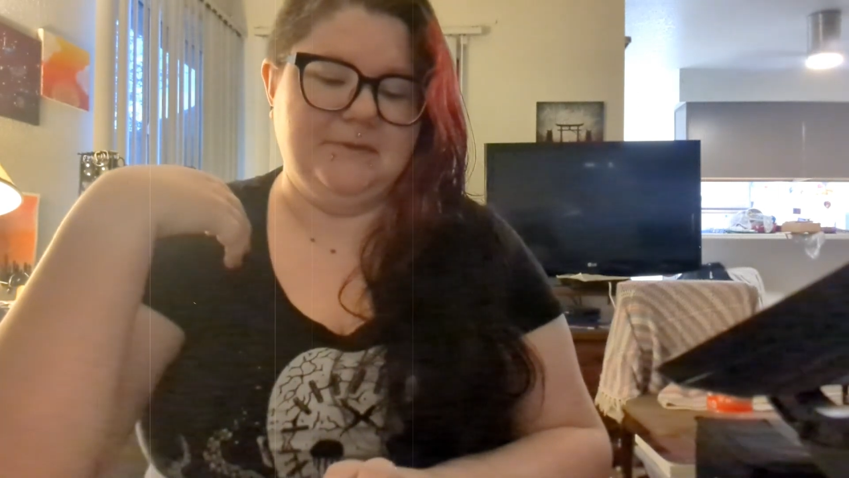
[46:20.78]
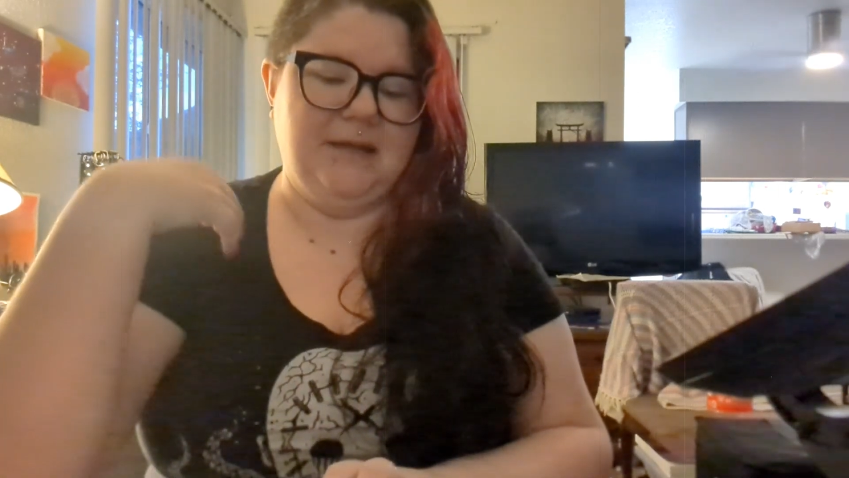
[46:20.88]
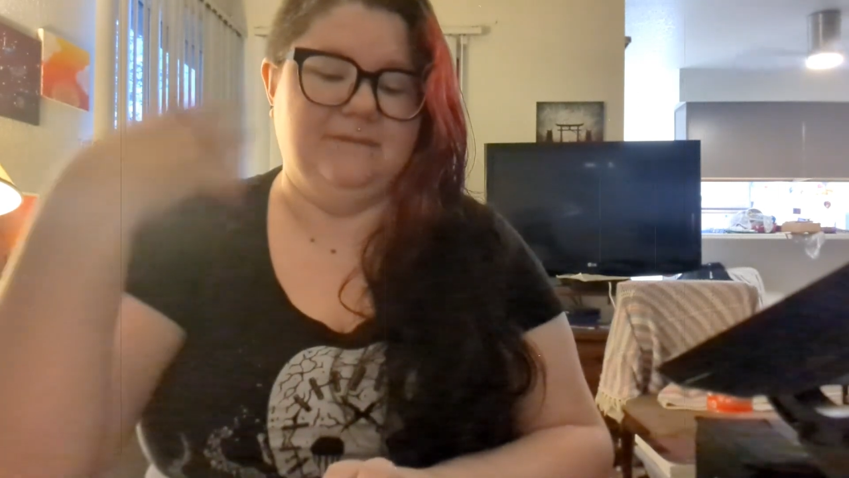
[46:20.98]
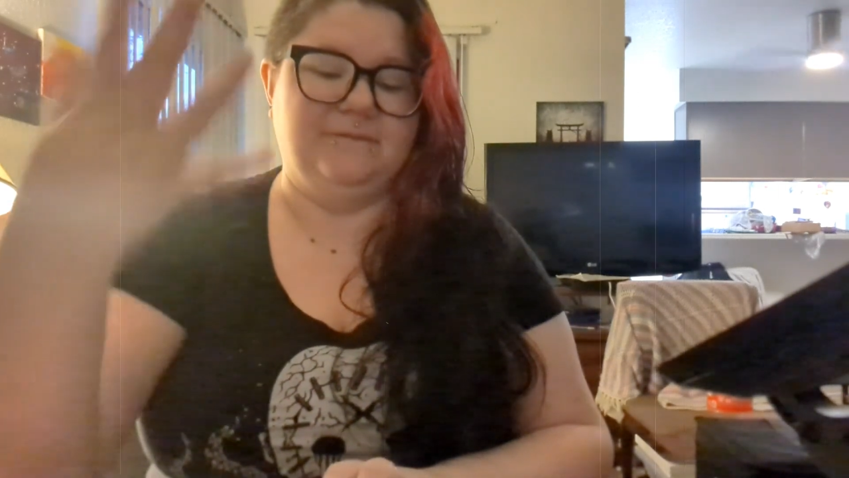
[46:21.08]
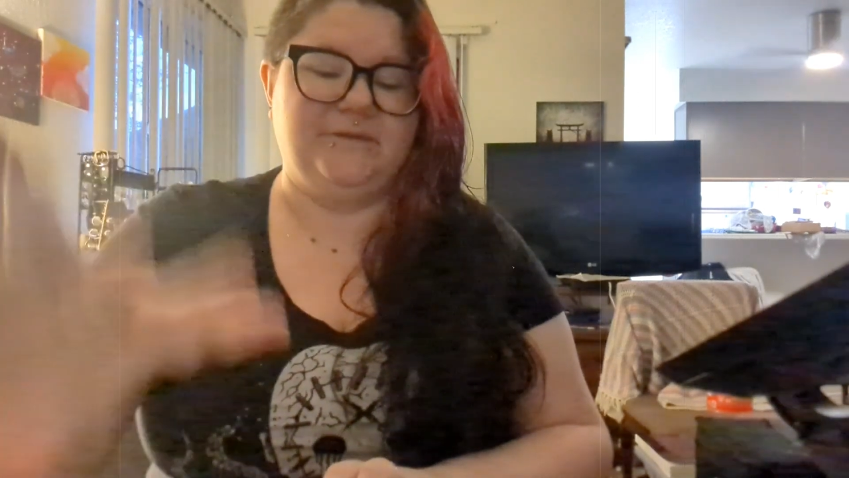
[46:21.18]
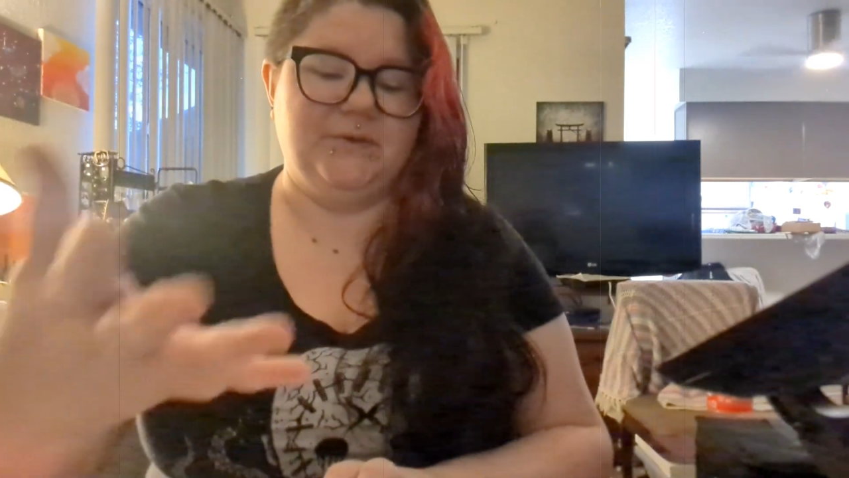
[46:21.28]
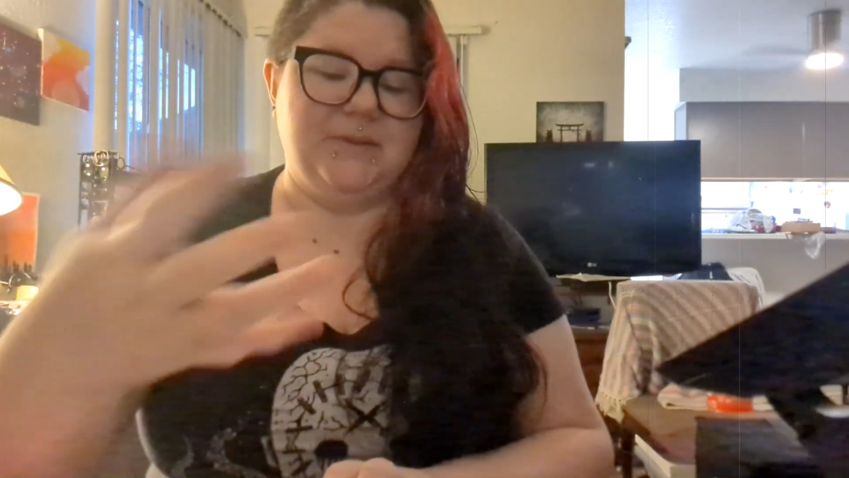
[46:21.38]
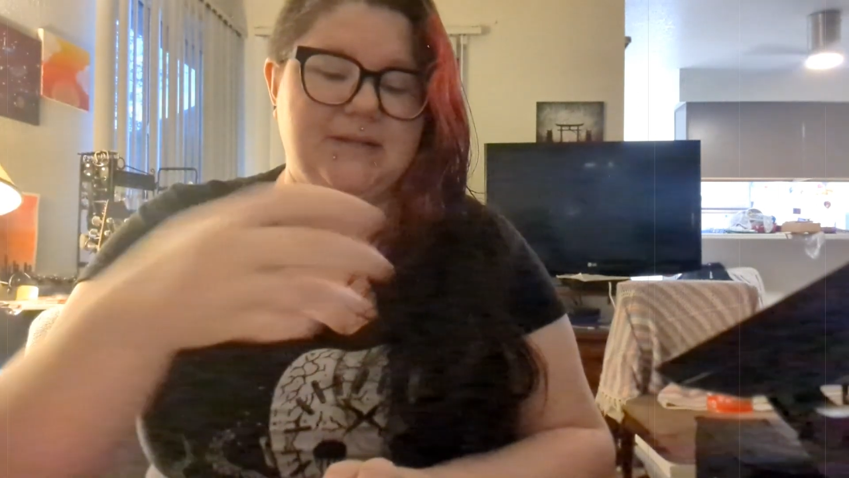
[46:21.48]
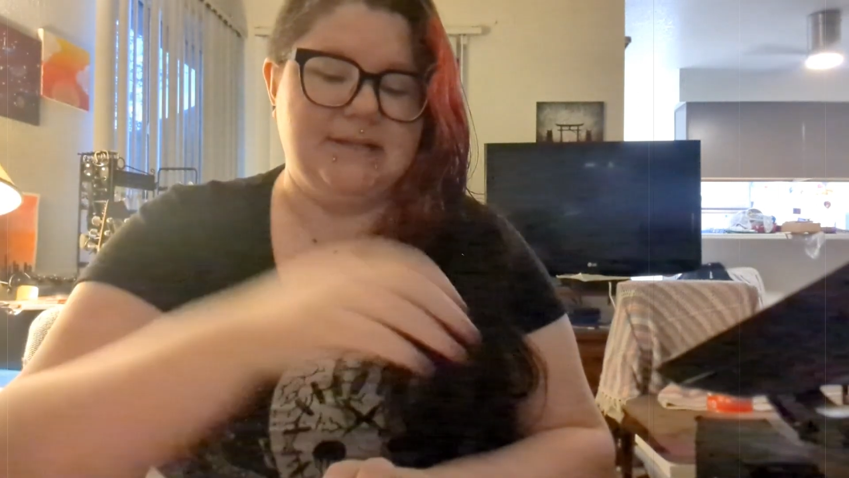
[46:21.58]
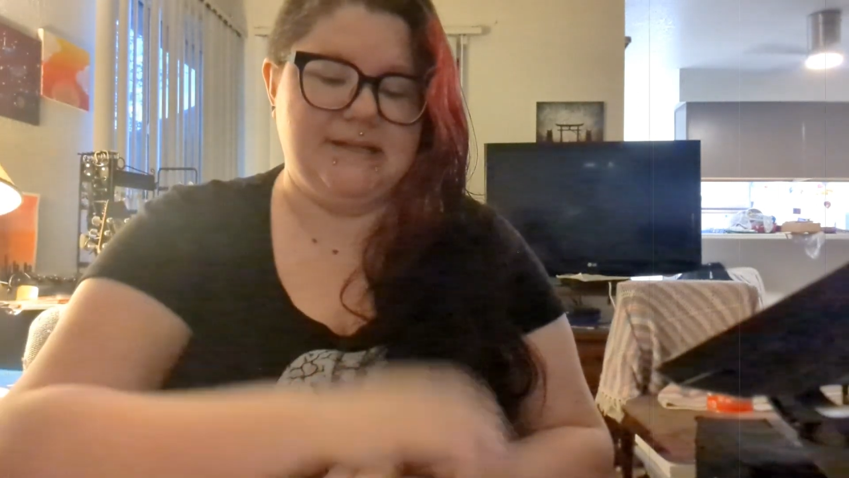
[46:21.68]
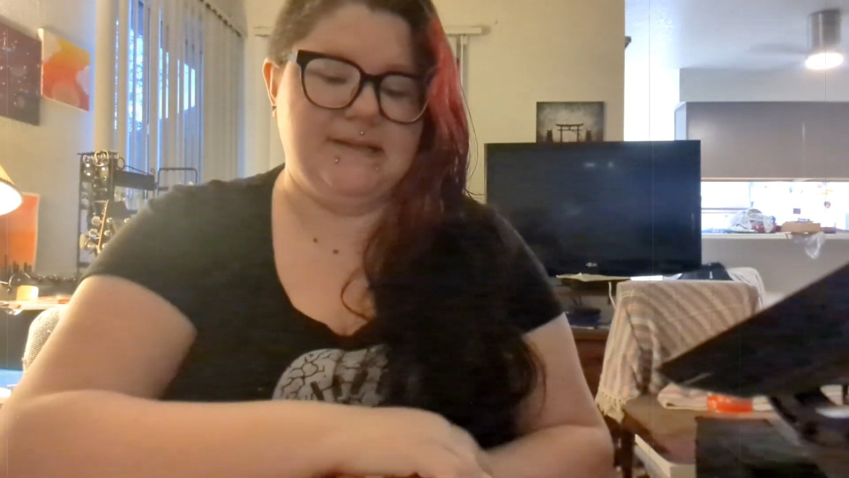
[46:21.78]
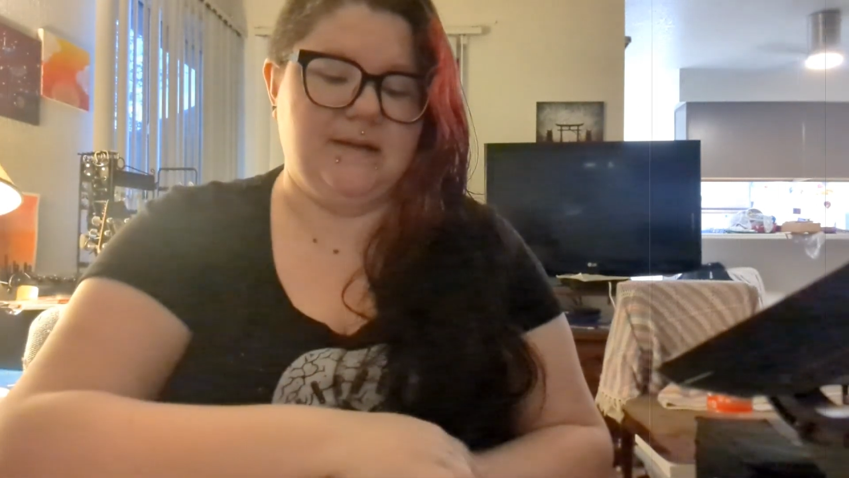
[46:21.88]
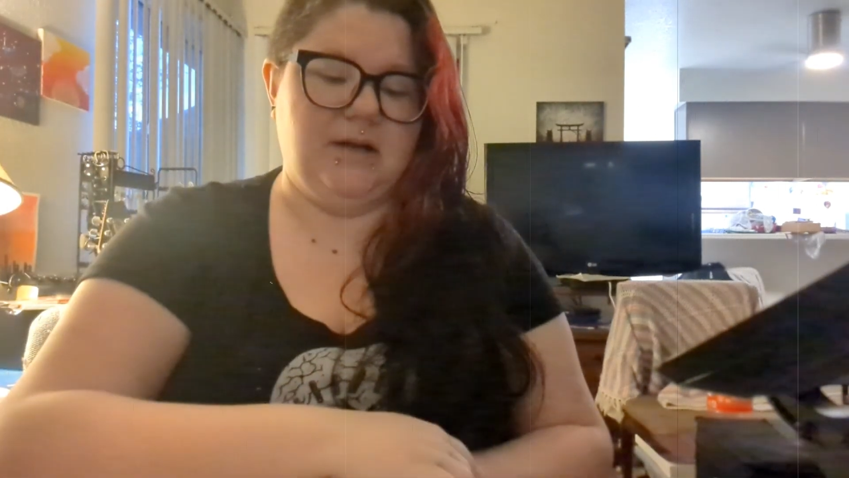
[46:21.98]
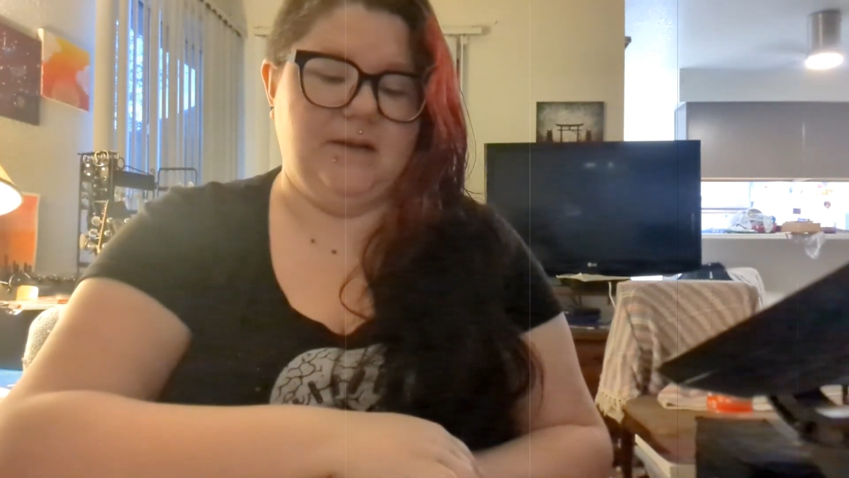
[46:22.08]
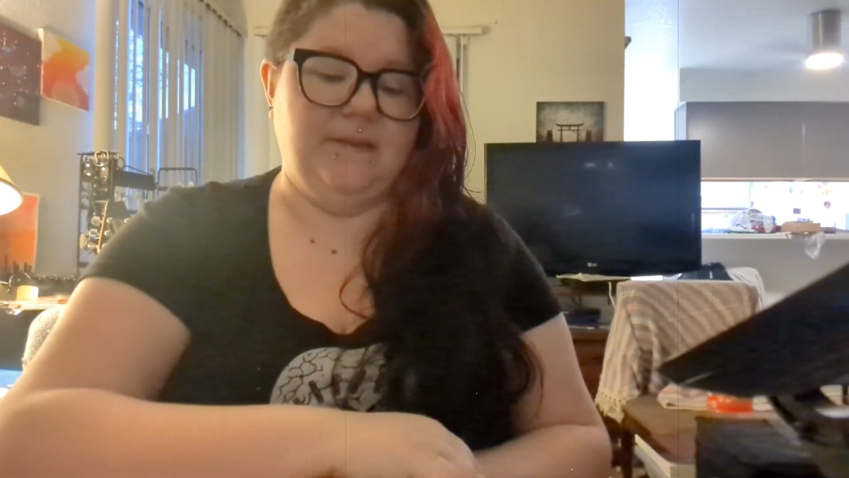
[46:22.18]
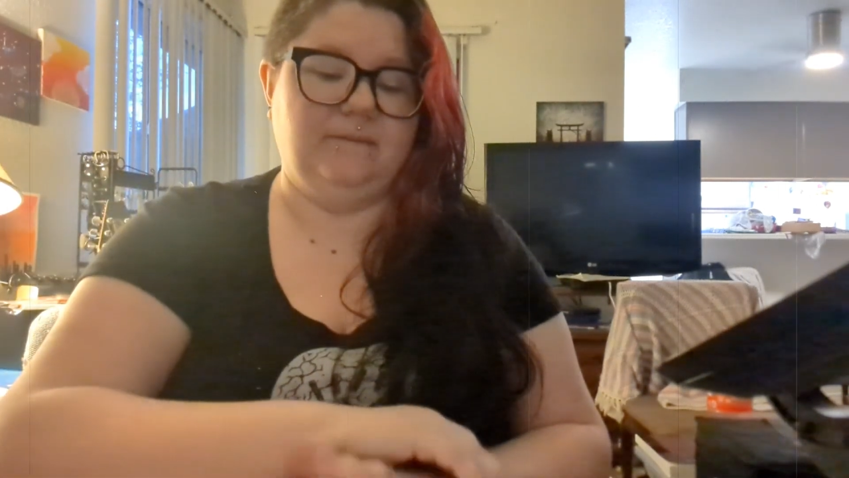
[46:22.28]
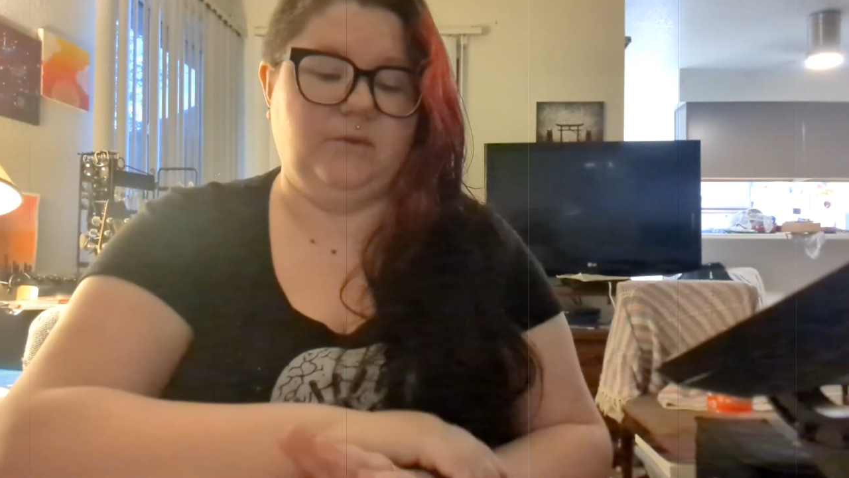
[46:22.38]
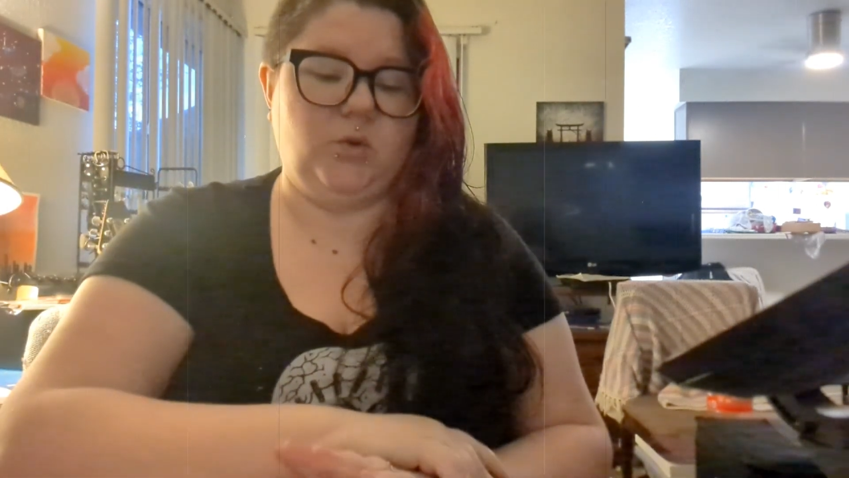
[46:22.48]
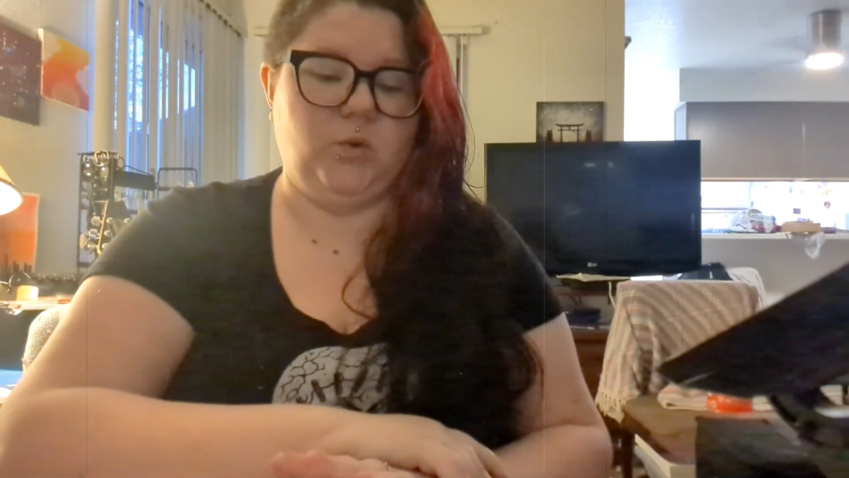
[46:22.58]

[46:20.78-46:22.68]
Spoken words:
influence on the folk